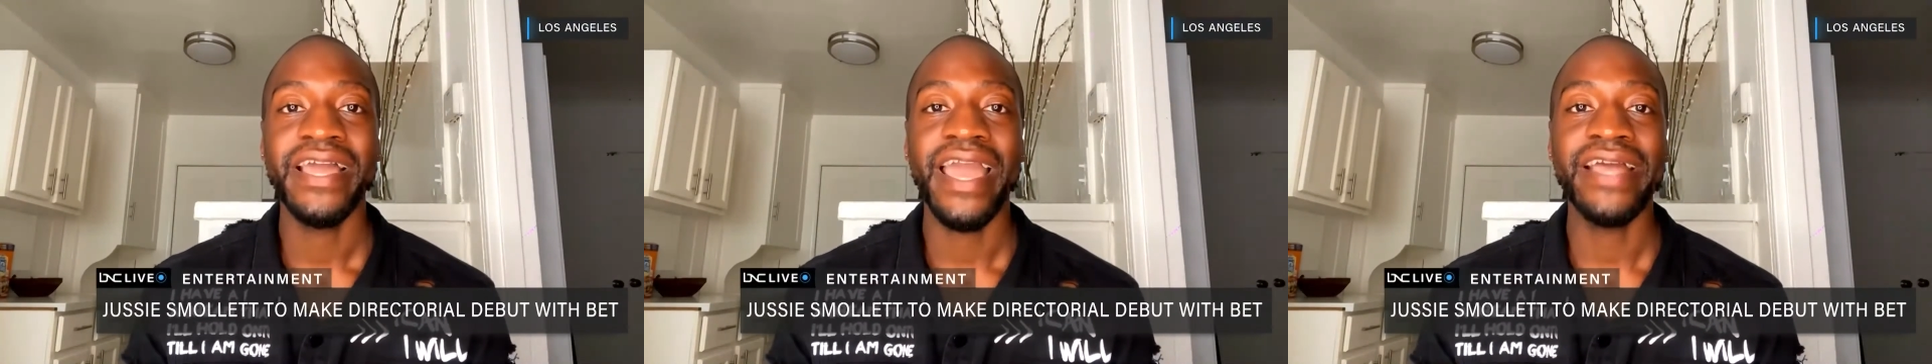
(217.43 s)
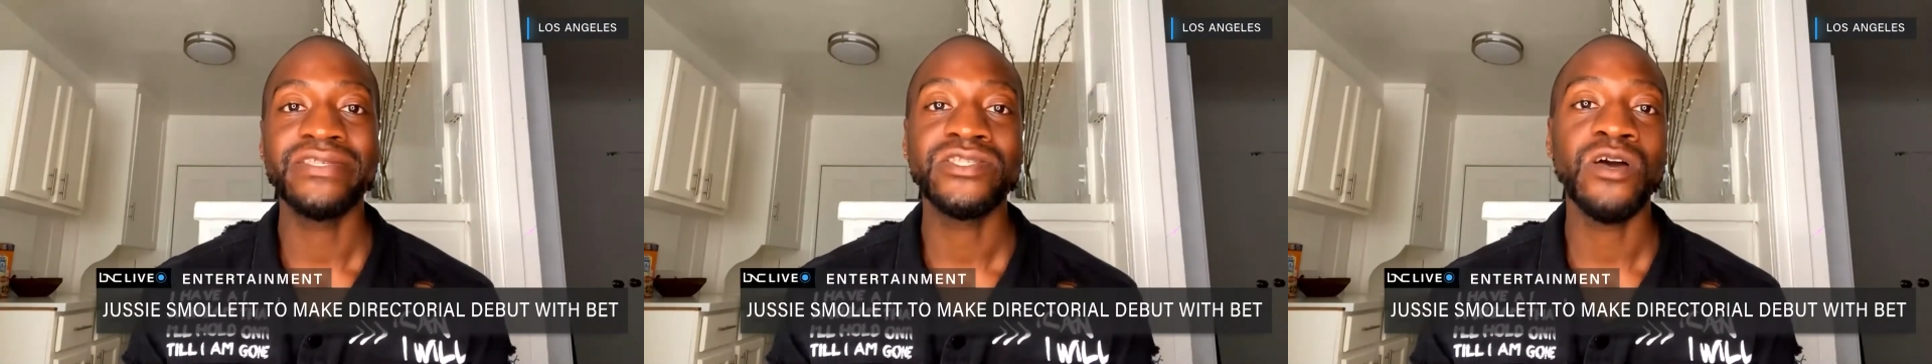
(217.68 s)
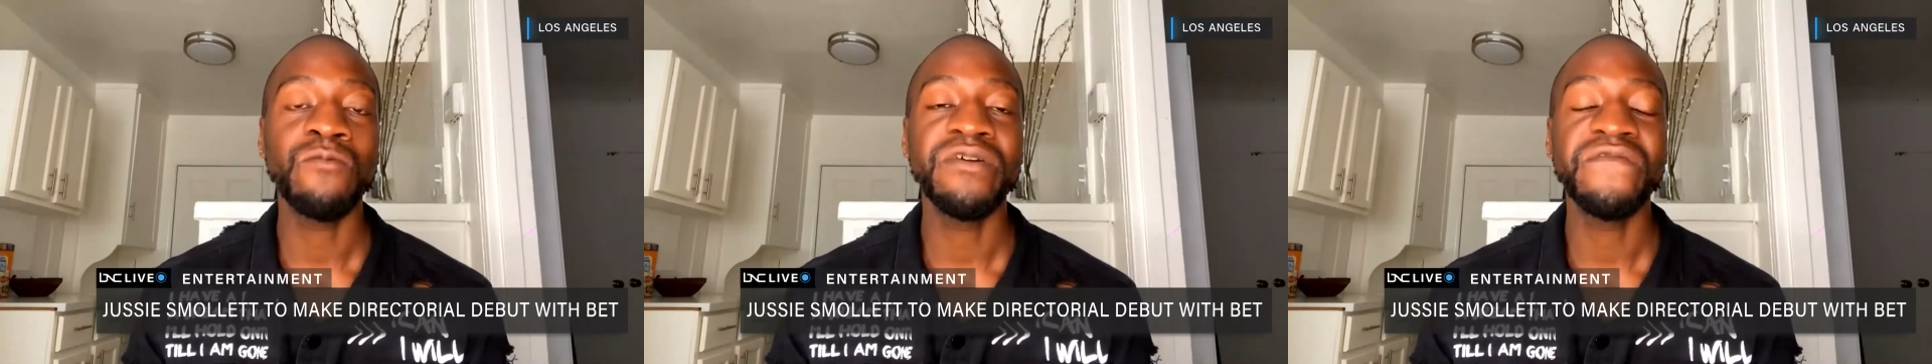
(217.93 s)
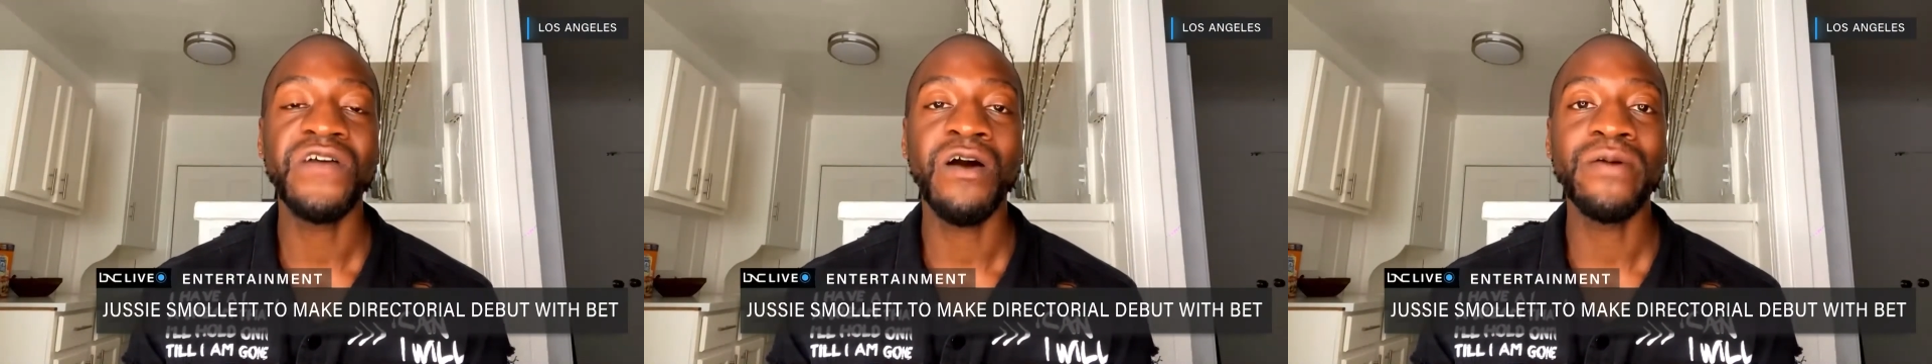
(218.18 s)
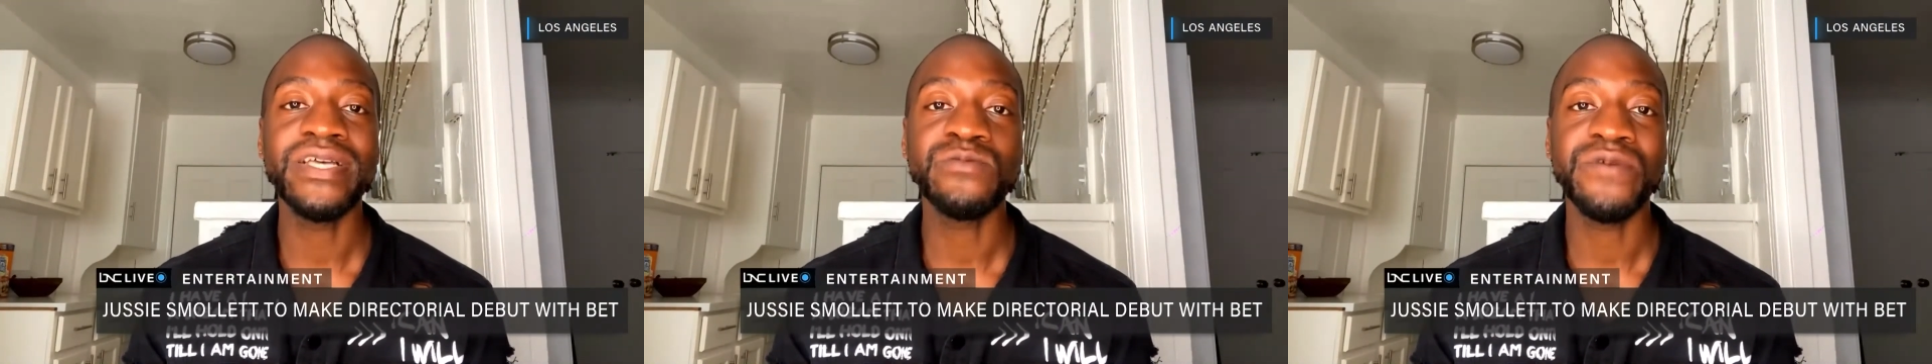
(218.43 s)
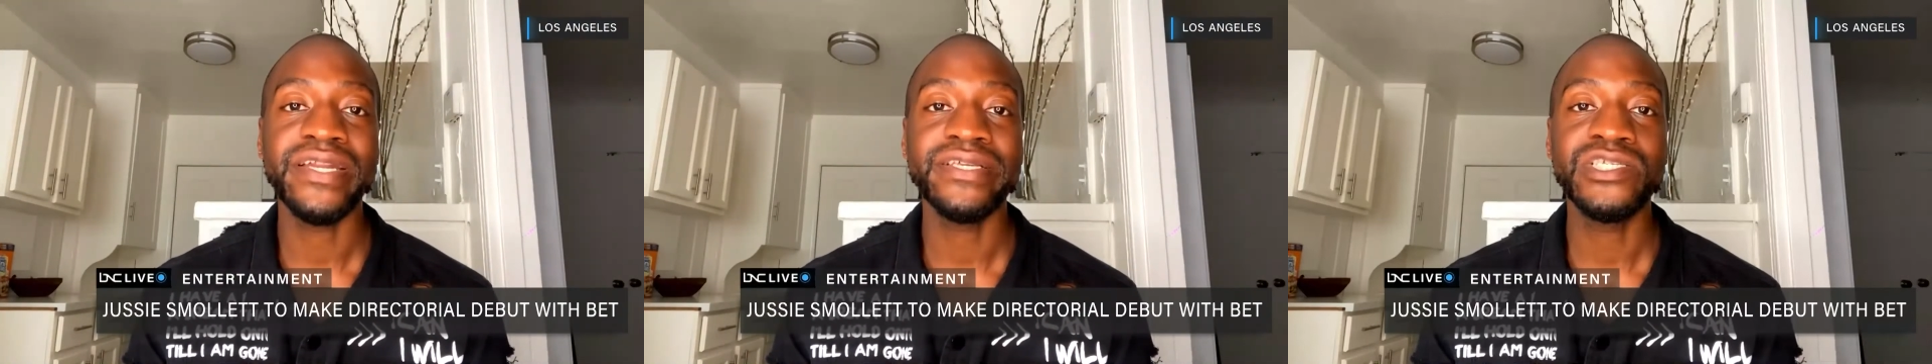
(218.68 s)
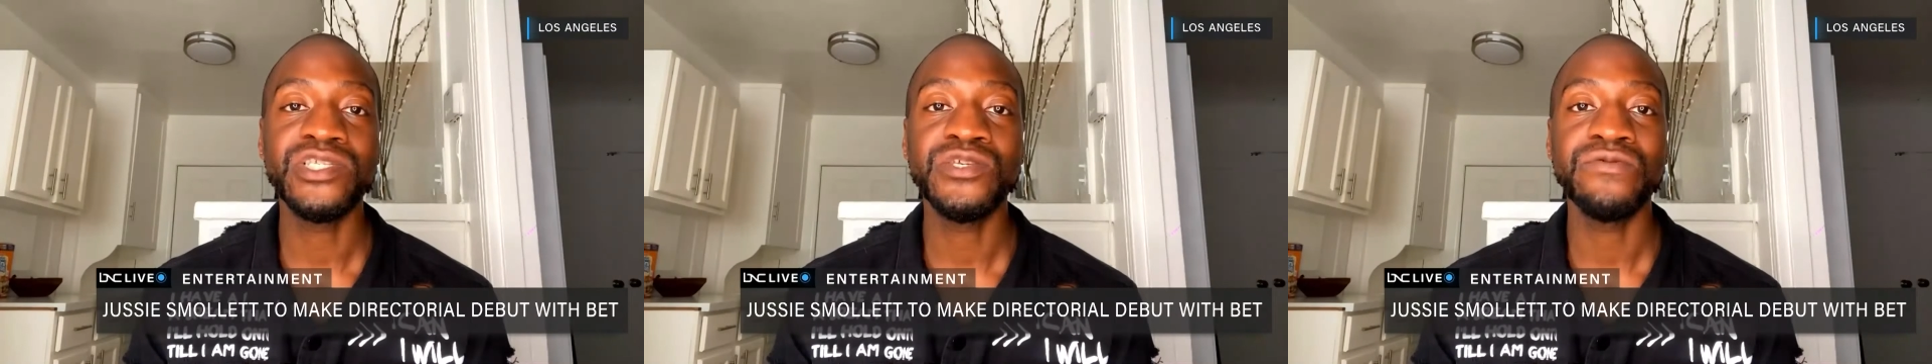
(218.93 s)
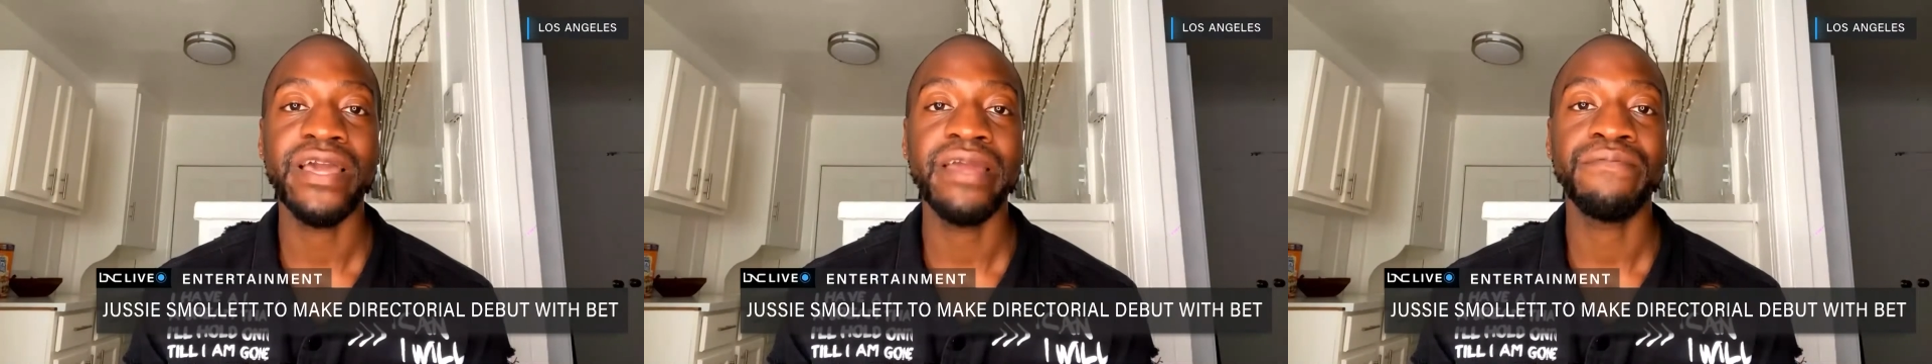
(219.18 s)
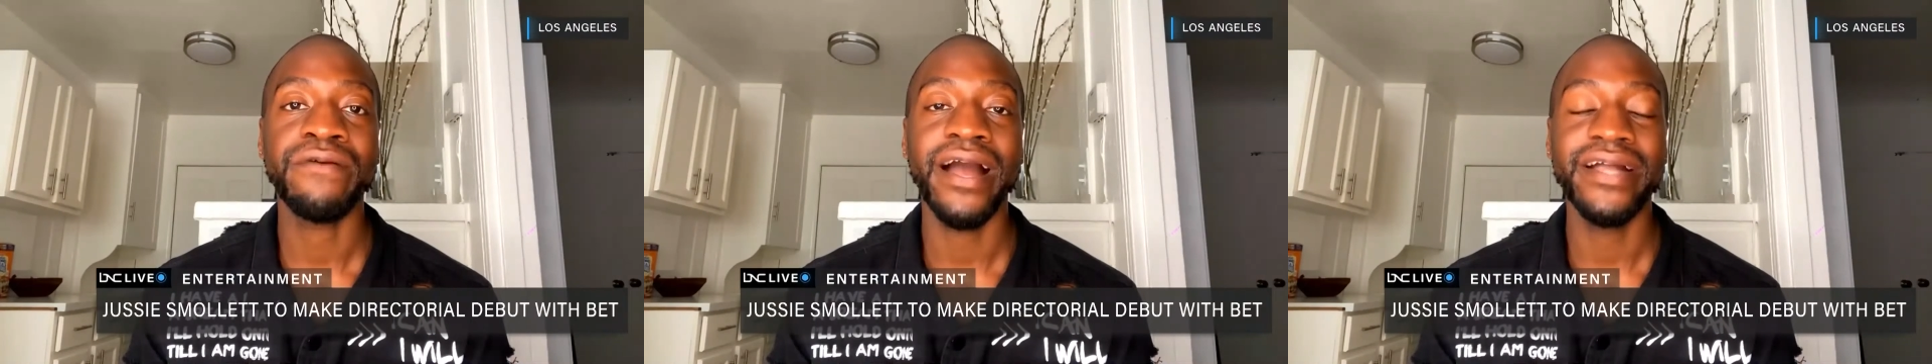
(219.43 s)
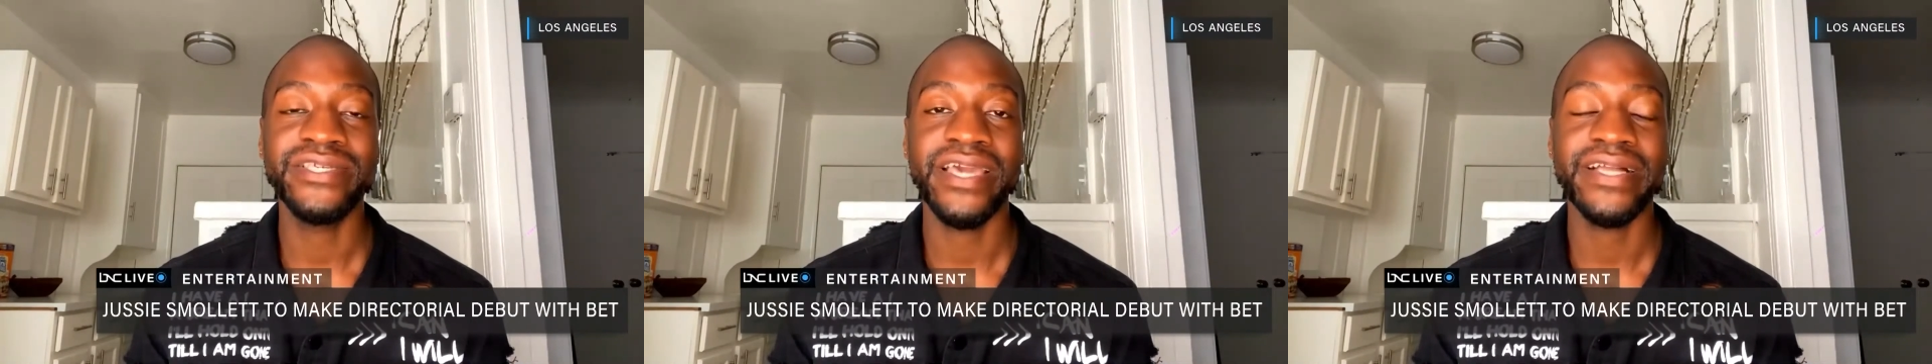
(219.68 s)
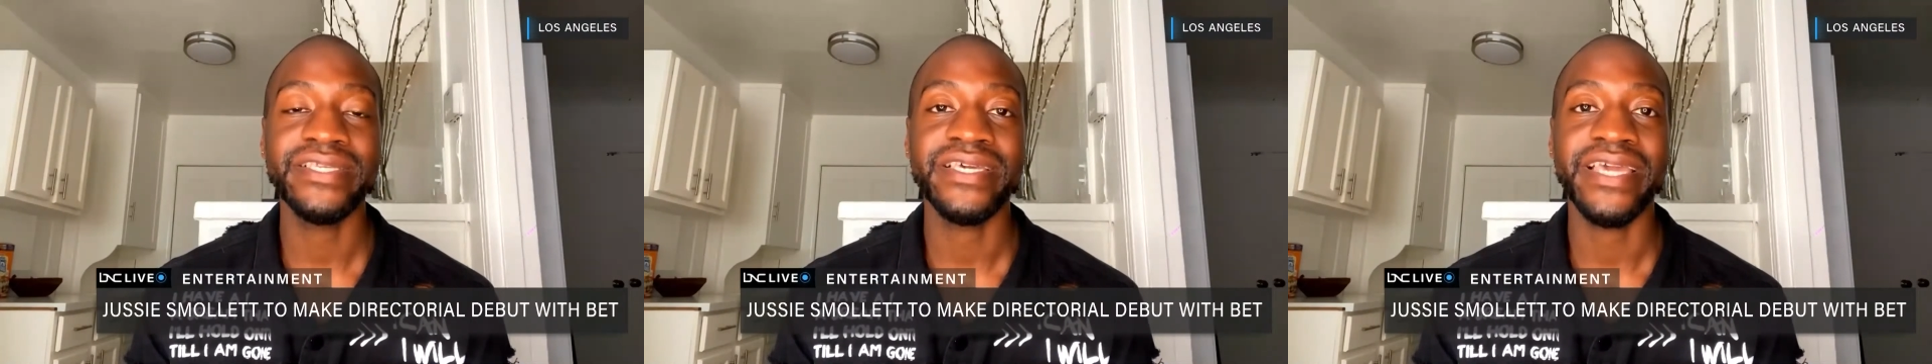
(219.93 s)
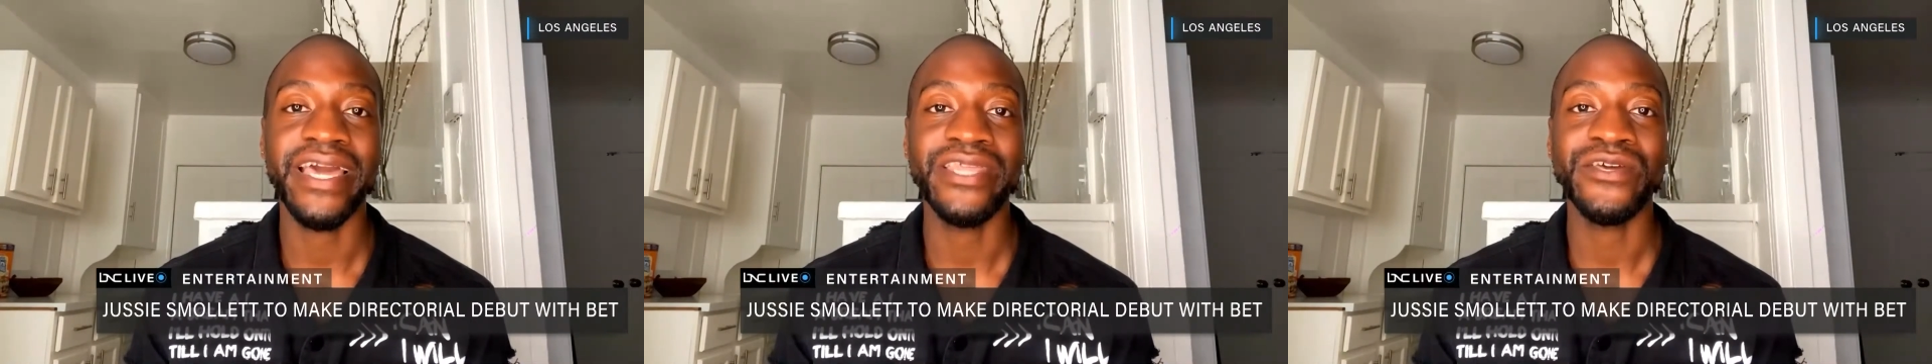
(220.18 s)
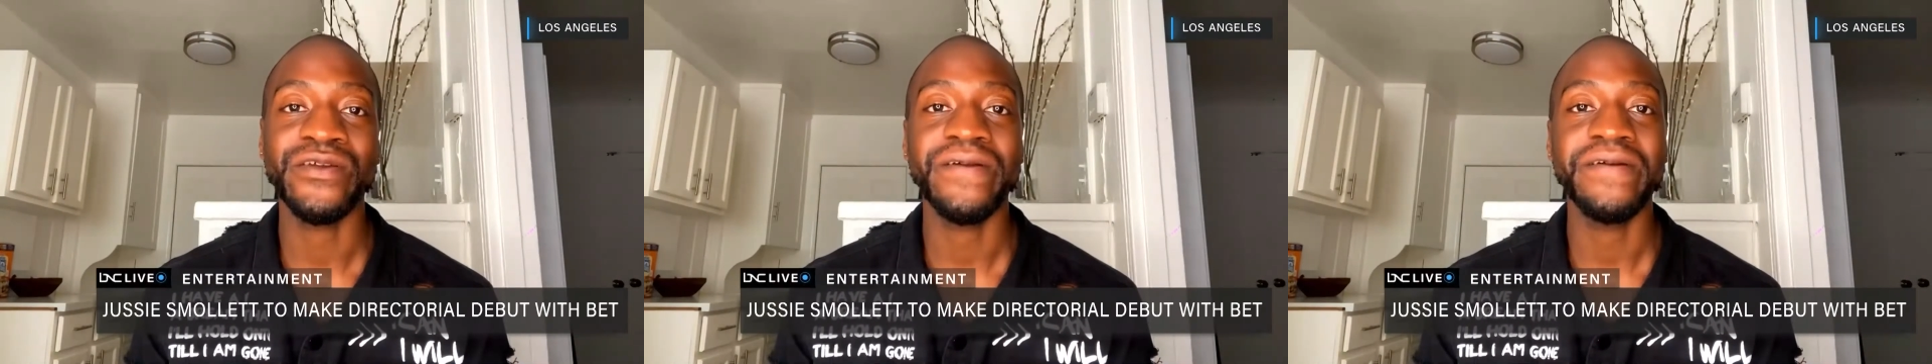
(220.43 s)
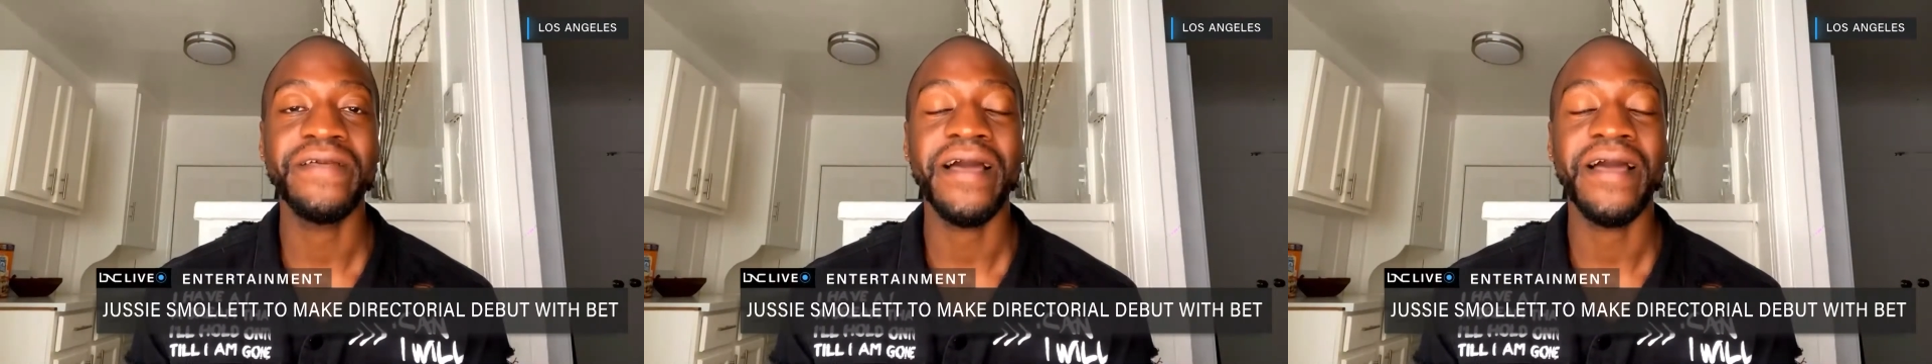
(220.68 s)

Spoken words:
And so we've always wanted to do a project together.